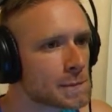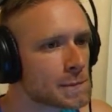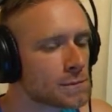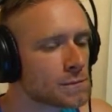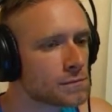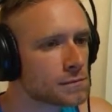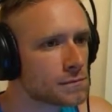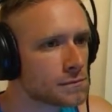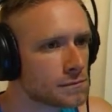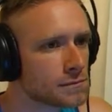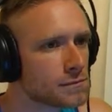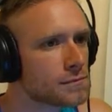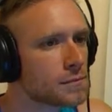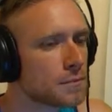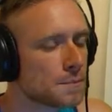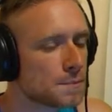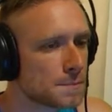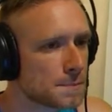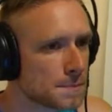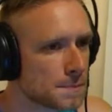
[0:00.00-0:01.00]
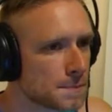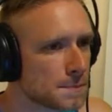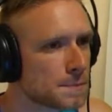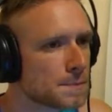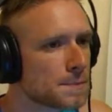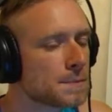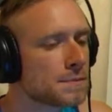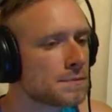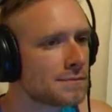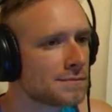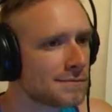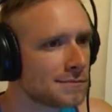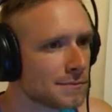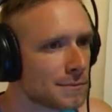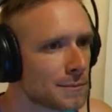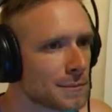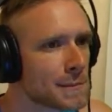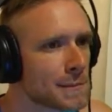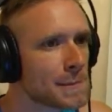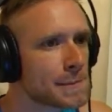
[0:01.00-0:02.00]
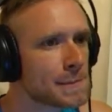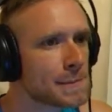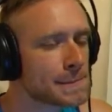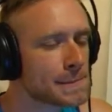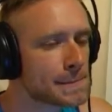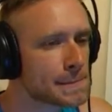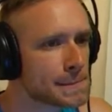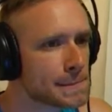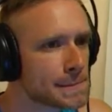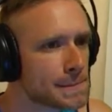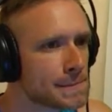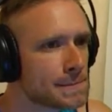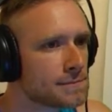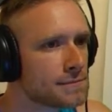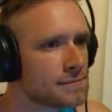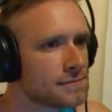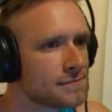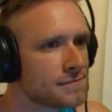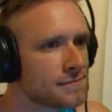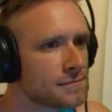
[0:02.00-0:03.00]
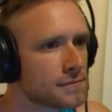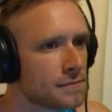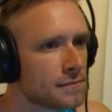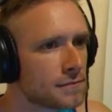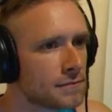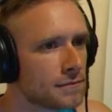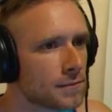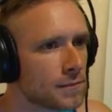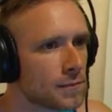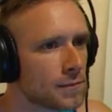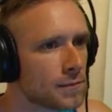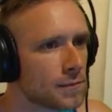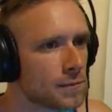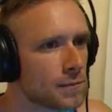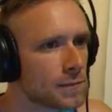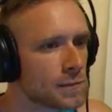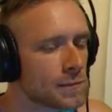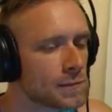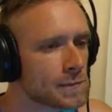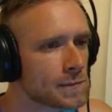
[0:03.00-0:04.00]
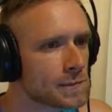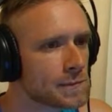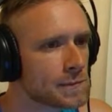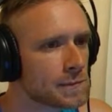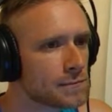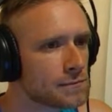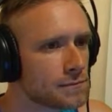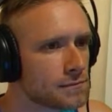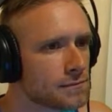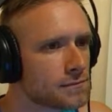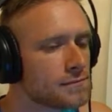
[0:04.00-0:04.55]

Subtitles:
(silent)